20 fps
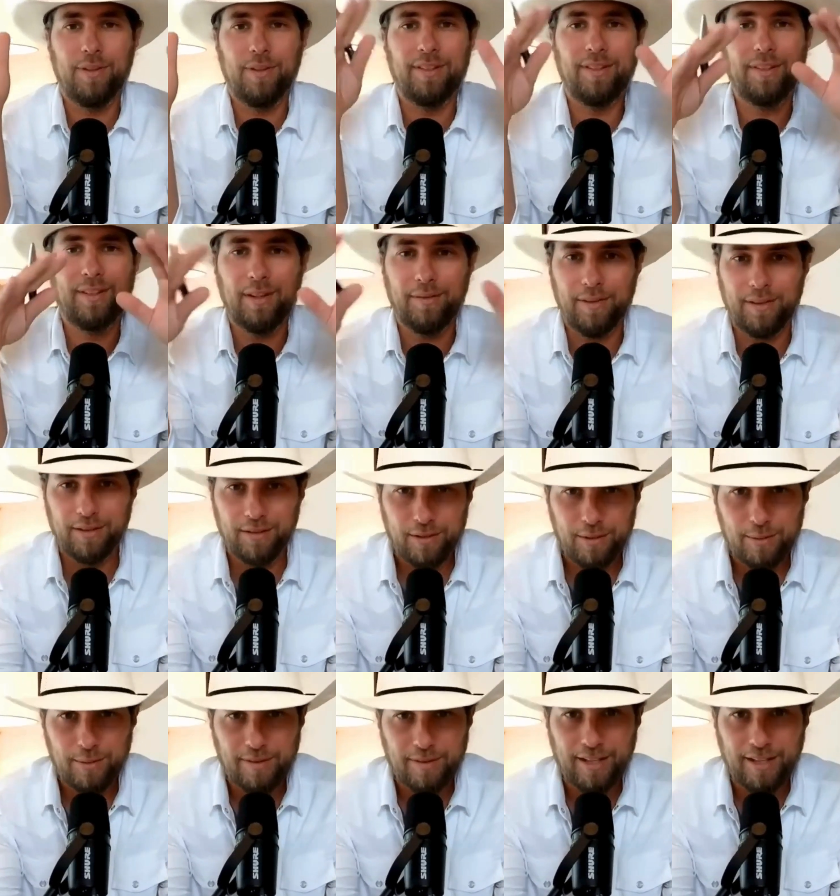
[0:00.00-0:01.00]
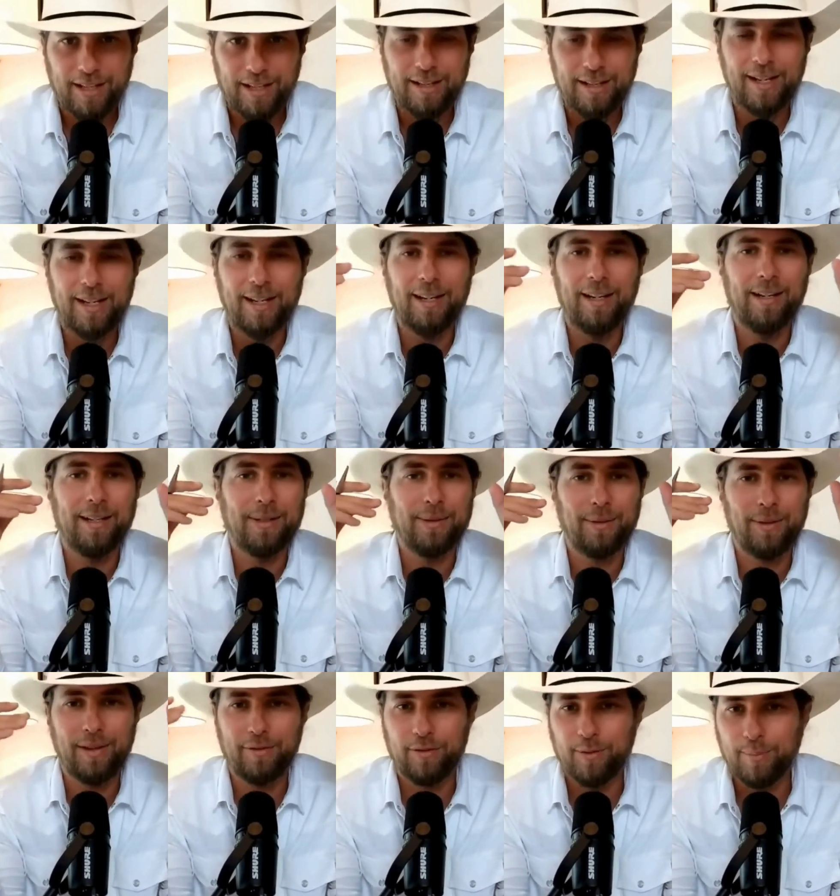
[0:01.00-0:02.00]
has nothing to do with AI. You
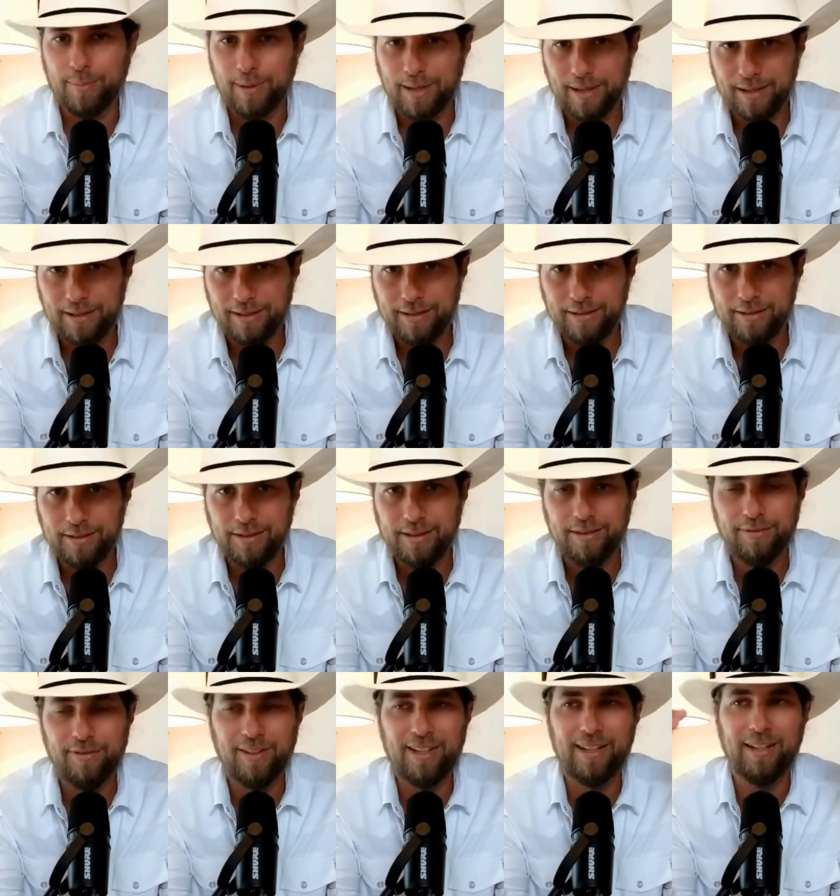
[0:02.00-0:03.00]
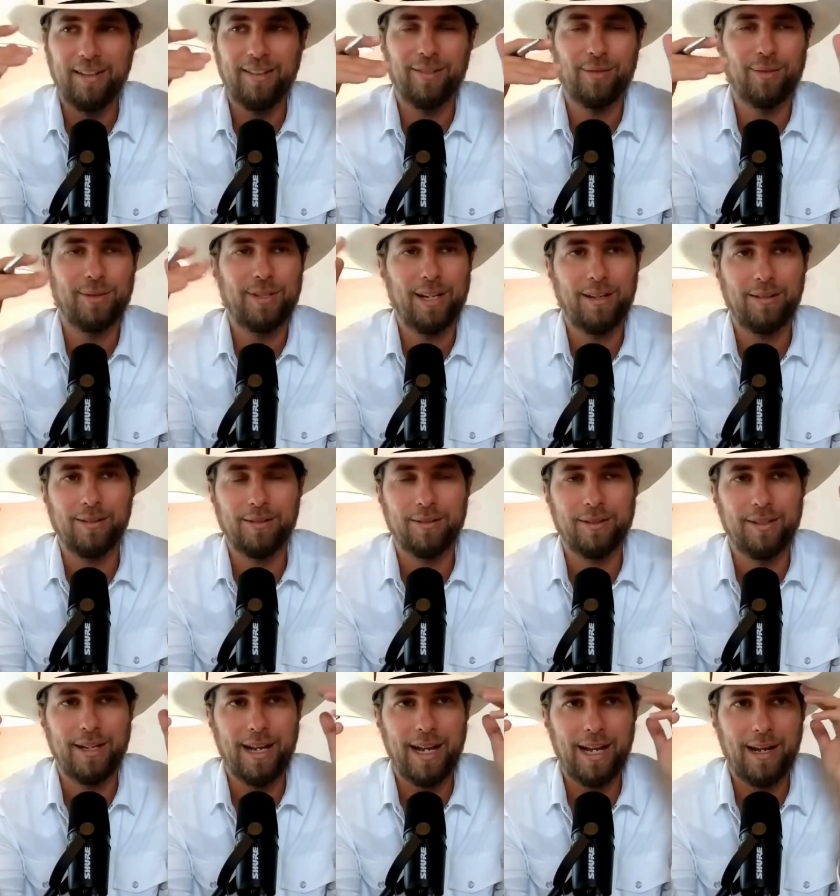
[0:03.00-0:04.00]
don't have to buy a device or
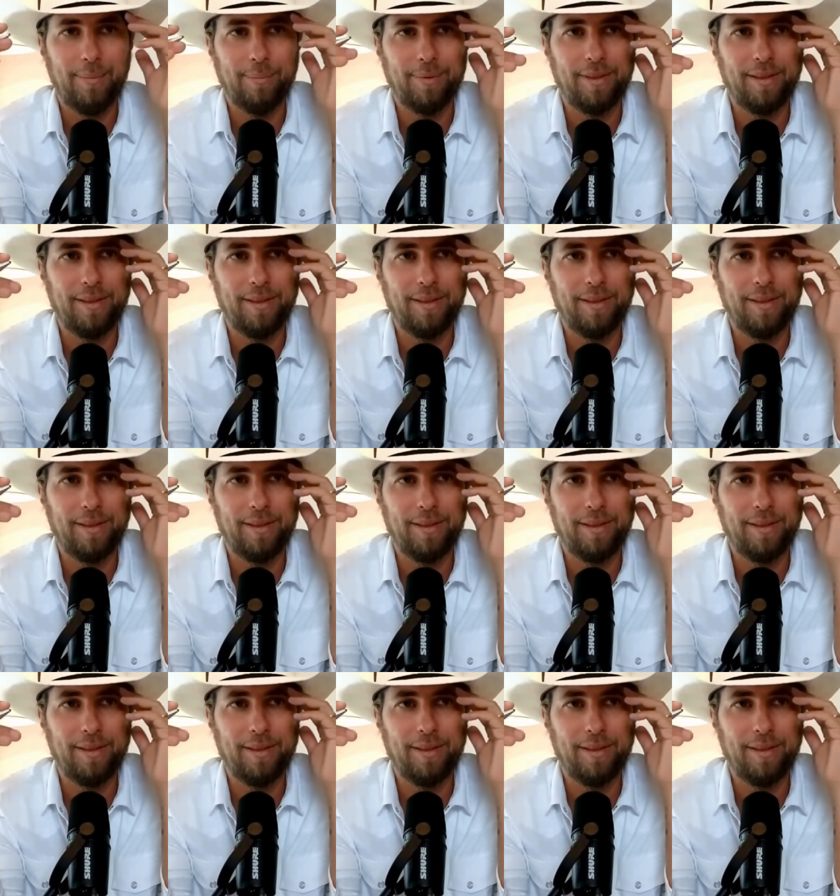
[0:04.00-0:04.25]
download an app.